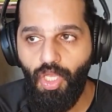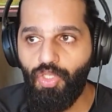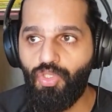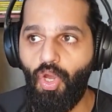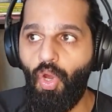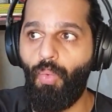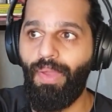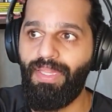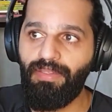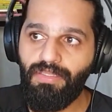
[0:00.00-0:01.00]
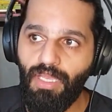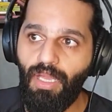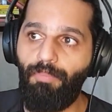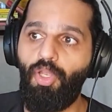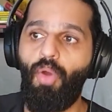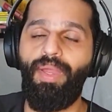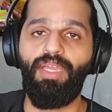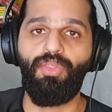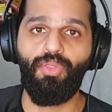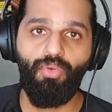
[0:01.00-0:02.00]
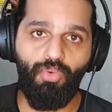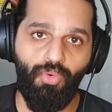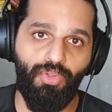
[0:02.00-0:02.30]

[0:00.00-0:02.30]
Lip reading: So wind blowing through